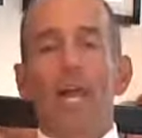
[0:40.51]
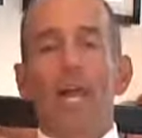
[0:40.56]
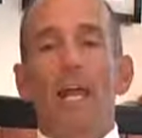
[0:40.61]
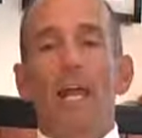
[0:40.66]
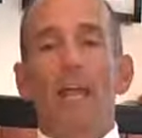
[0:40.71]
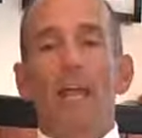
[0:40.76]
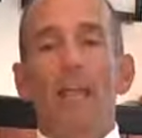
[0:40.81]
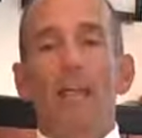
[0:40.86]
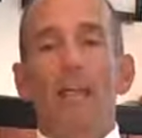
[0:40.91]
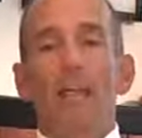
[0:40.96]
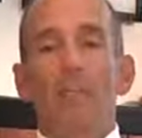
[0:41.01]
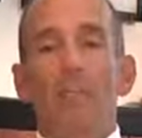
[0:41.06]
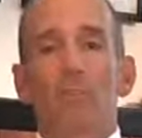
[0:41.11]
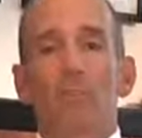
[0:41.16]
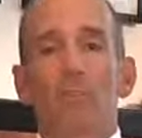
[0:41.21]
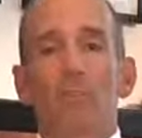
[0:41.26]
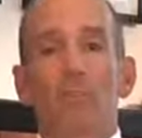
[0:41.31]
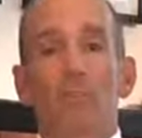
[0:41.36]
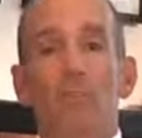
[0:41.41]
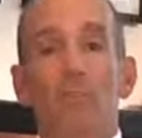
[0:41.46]
And
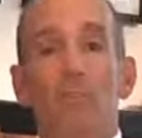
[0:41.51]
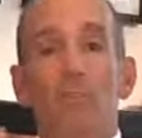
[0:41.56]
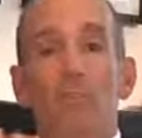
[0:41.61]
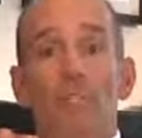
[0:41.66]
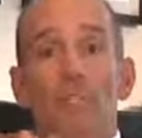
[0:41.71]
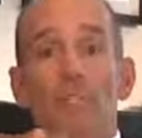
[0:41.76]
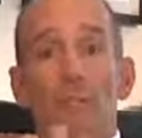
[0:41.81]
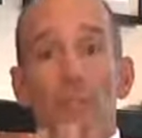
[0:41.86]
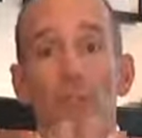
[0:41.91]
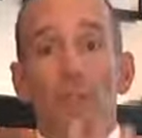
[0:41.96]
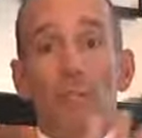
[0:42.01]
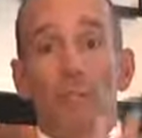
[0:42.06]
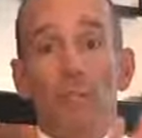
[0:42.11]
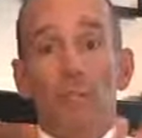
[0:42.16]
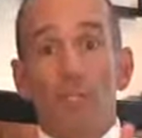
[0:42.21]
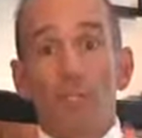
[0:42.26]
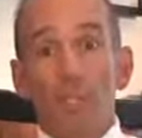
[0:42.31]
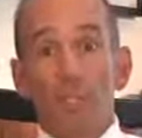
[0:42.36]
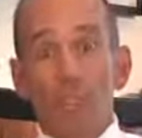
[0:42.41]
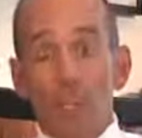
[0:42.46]
as a result of this, they wanted to
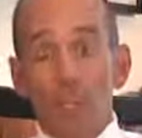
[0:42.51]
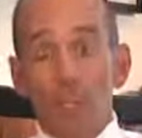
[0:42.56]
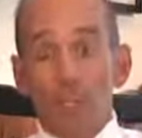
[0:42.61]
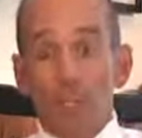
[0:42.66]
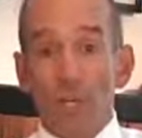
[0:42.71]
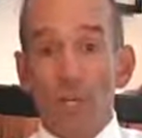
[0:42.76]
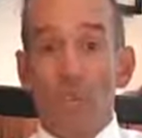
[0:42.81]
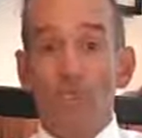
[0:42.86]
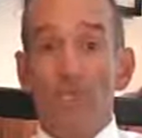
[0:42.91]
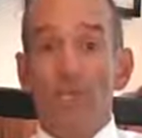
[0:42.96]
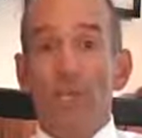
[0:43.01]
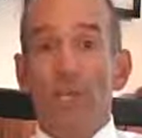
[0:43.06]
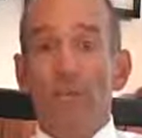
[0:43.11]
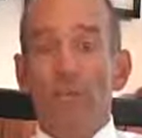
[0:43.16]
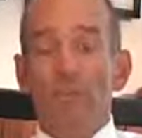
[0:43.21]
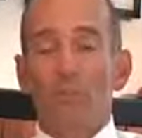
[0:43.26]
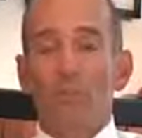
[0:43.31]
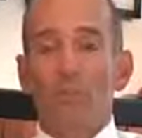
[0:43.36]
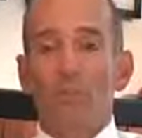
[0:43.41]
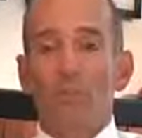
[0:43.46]
shift
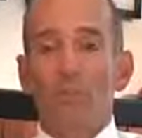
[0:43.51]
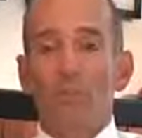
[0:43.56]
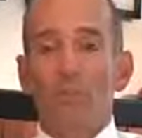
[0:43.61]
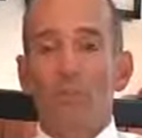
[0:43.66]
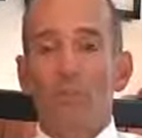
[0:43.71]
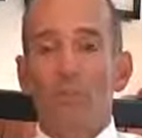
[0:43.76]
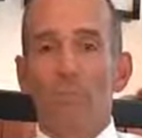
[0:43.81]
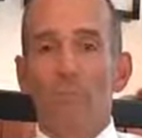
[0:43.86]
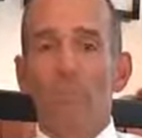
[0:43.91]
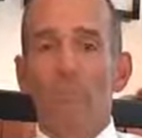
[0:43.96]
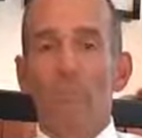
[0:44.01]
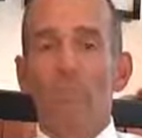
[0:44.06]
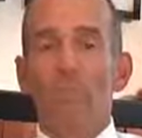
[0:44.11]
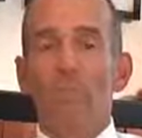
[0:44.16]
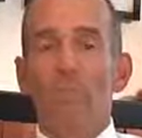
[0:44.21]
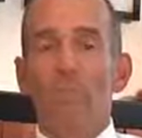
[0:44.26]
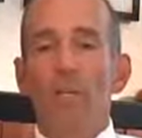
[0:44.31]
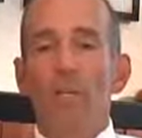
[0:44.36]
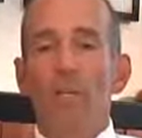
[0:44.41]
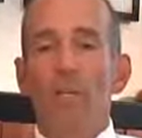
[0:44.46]
that. So there's this
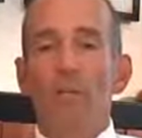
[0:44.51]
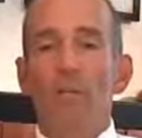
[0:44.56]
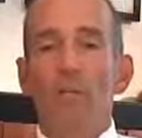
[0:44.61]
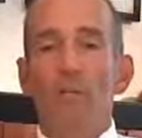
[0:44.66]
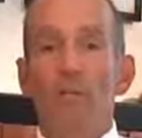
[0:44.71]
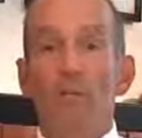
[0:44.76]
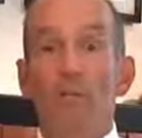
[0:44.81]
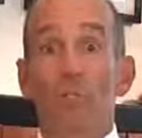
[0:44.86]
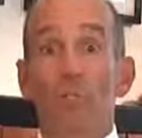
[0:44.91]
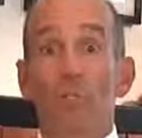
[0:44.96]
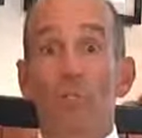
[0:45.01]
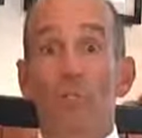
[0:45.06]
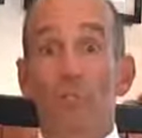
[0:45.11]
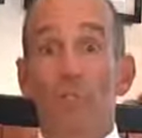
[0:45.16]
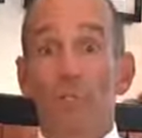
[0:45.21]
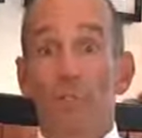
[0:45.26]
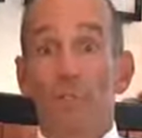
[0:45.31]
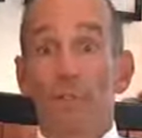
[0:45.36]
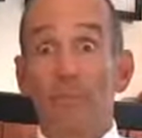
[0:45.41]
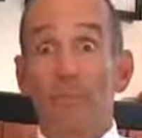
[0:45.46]
movement and effort to
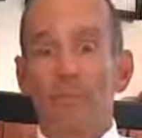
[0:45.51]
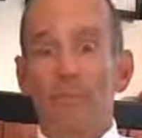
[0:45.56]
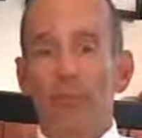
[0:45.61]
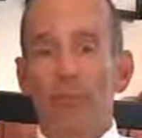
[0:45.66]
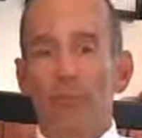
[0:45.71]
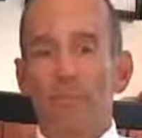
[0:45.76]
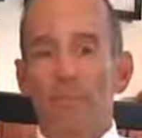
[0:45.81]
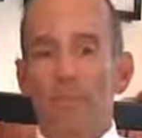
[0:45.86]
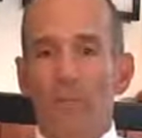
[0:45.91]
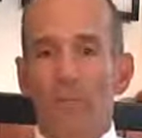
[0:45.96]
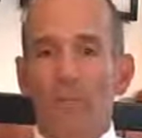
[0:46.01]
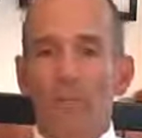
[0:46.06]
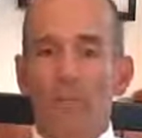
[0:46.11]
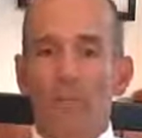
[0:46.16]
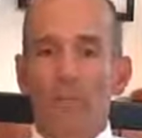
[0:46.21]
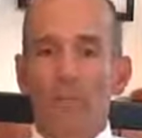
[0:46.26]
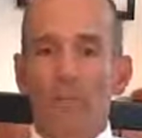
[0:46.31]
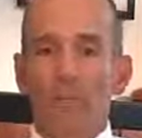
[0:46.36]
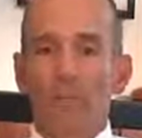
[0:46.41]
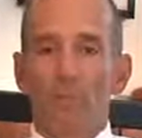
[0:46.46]
demonize and
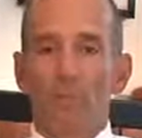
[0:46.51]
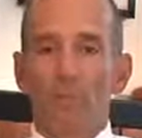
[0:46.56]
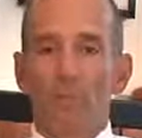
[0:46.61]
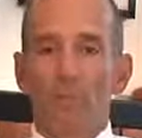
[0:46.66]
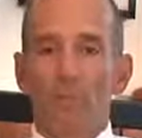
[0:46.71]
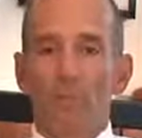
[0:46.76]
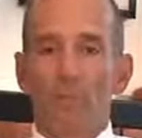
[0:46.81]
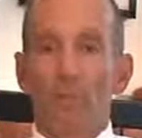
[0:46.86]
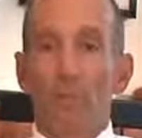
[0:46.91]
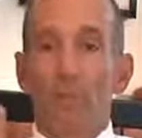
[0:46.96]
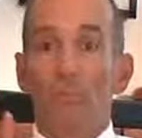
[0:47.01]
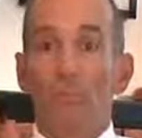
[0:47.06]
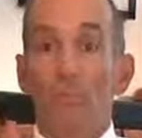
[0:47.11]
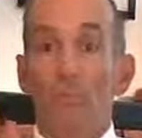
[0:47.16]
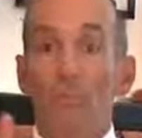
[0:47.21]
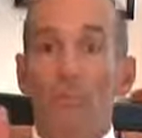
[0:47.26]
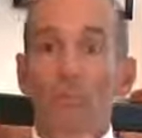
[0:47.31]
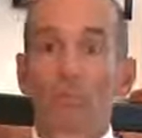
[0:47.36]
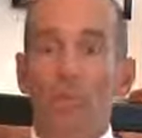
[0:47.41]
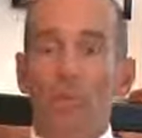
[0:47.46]
vilify those oils and
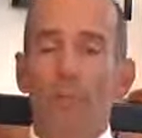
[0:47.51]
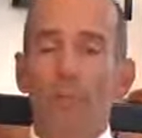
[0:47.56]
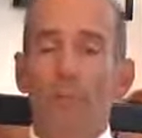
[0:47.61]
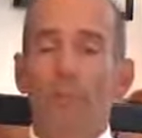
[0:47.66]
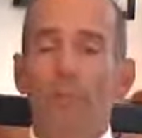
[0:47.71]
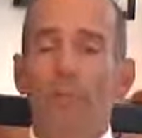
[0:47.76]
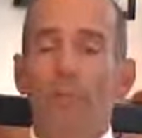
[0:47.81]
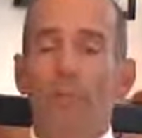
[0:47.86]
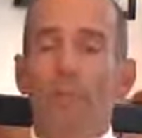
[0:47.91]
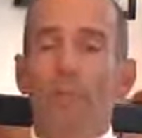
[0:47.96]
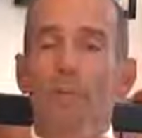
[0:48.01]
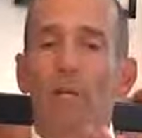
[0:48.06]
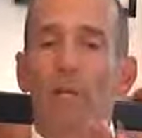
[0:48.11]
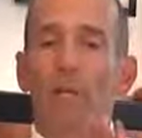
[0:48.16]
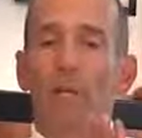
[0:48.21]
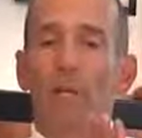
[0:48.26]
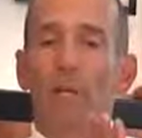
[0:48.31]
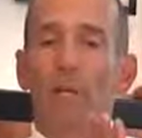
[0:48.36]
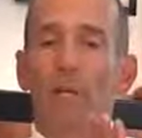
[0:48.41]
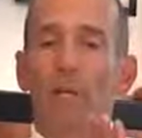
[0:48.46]
remove them and,
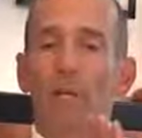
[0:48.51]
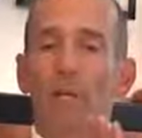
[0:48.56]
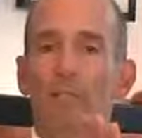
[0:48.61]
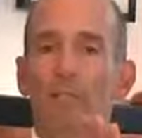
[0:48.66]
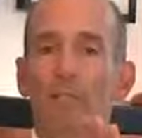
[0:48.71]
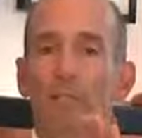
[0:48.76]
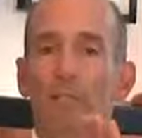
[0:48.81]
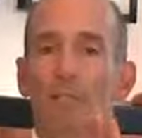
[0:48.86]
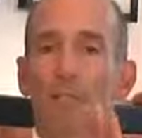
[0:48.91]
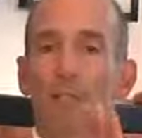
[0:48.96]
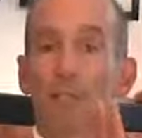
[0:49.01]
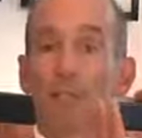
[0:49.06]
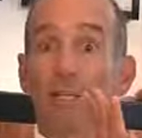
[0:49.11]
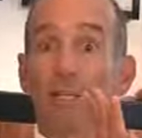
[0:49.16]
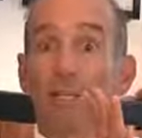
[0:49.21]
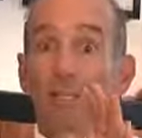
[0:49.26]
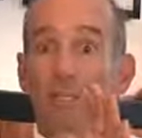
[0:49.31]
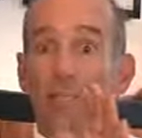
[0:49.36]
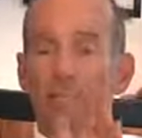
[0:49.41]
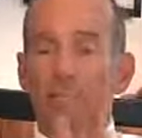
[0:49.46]

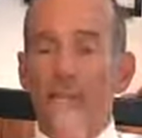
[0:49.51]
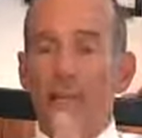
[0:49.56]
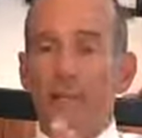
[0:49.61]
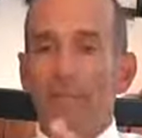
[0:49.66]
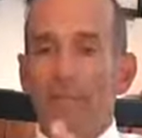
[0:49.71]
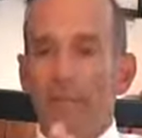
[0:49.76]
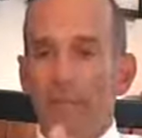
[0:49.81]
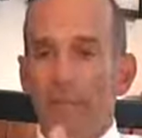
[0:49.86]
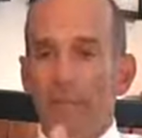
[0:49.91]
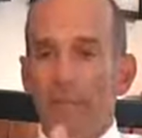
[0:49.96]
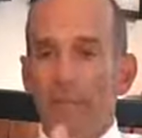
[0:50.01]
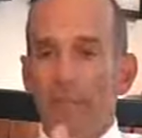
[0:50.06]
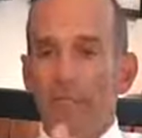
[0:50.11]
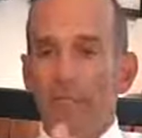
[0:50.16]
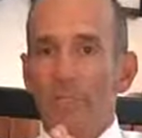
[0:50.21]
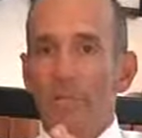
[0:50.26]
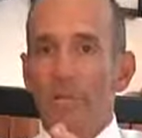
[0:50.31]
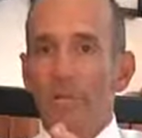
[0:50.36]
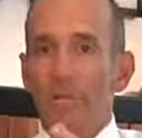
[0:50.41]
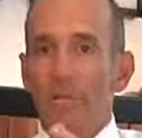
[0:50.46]
and identify them
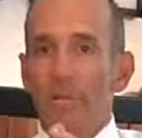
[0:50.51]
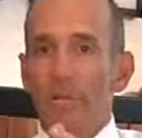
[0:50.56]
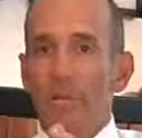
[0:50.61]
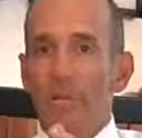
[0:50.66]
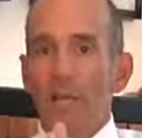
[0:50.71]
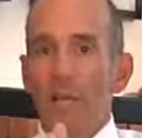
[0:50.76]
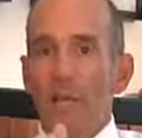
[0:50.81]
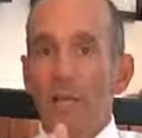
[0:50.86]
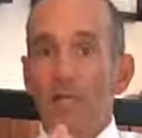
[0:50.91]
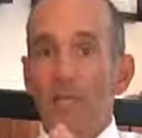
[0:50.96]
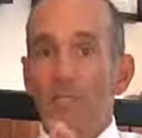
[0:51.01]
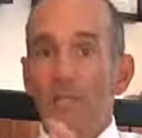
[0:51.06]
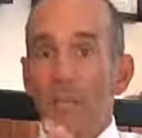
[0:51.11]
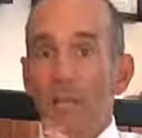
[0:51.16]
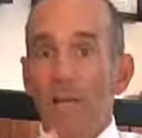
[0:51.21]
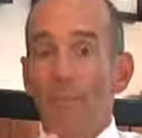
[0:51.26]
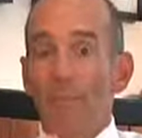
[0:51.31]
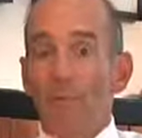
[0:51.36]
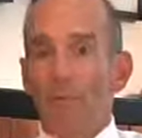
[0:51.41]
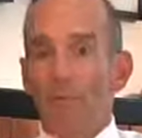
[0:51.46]
as
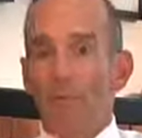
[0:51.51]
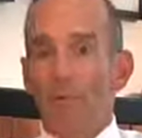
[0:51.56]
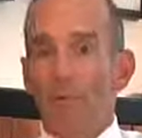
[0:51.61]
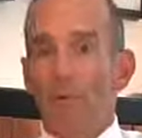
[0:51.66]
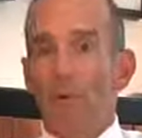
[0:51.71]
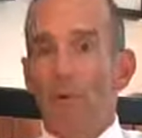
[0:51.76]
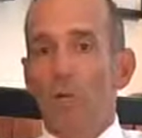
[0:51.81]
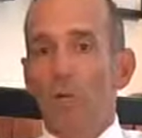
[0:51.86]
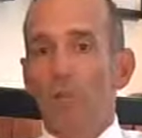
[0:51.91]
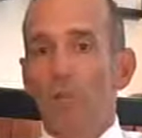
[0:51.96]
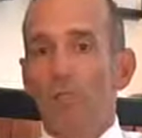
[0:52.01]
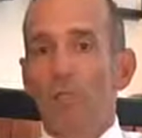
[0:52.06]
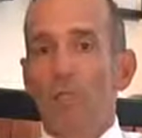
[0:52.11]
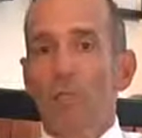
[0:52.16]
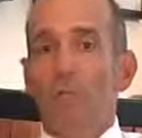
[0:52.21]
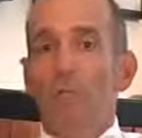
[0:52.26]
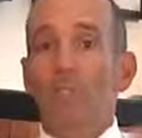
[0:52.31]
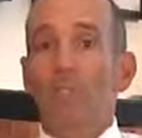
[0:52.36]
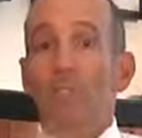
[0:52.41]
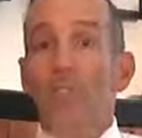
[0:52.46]
health-damaging oils
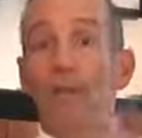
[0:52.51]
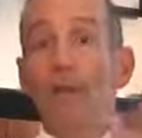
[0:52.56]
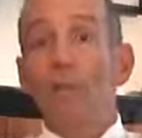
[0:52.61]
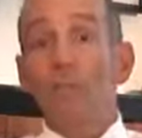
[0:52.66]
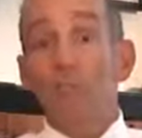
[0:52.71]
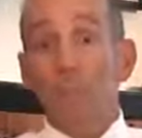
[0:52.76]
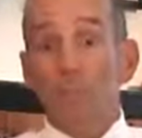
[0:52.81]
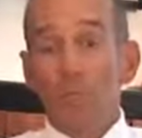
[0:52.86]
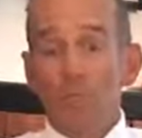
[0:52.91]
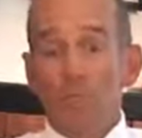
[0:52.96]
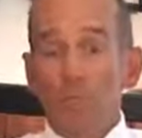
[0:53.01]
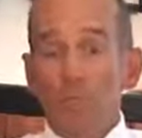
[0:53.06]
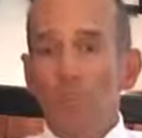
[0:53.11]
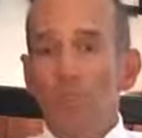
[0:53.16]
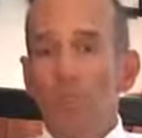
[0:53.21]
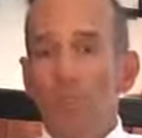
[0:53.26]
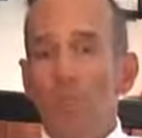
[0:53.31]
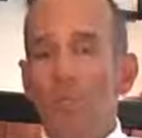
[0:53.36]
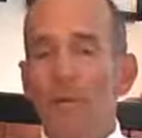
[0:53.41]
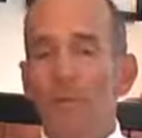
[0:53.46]
and
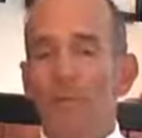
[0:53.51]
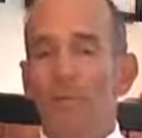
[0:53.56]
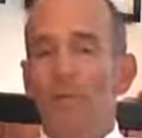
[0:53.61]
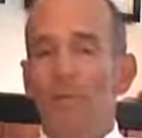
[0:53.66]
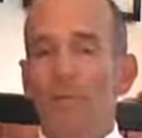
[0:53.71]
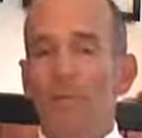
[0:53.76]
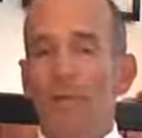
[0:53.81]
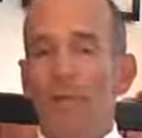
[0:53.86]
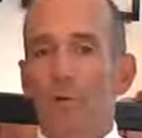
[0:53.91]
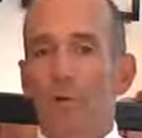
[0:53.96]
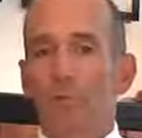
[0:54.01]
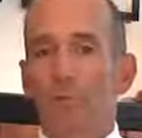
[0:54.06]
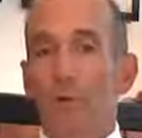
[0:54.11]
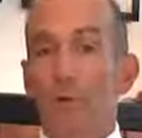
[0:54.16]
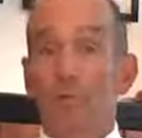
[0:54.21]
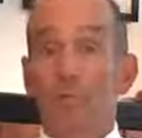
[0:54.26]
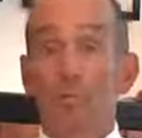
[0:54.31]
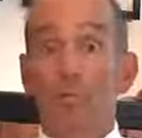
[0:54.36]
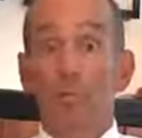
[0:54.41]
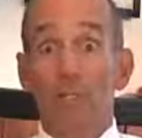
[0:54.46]
substitute domestically grown
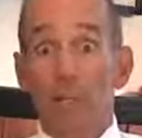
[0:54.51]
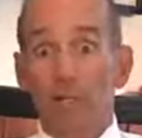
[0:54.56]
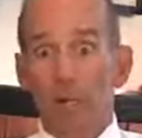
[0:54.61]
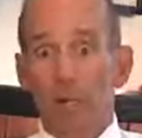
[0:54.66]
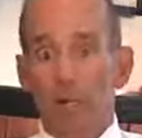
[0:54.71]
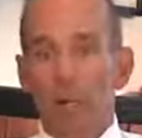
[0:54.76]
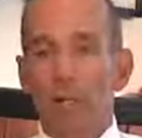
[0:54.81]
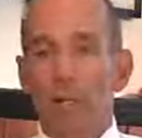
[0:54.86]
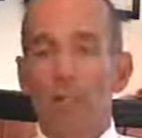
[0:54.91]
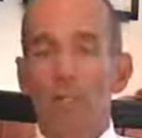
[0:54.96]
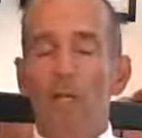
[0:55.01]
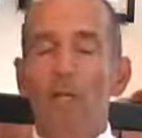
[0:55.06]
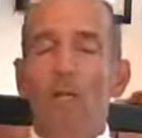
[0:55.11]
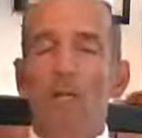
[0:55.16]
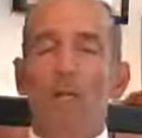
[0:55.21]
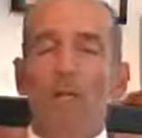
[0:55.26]
oils like soy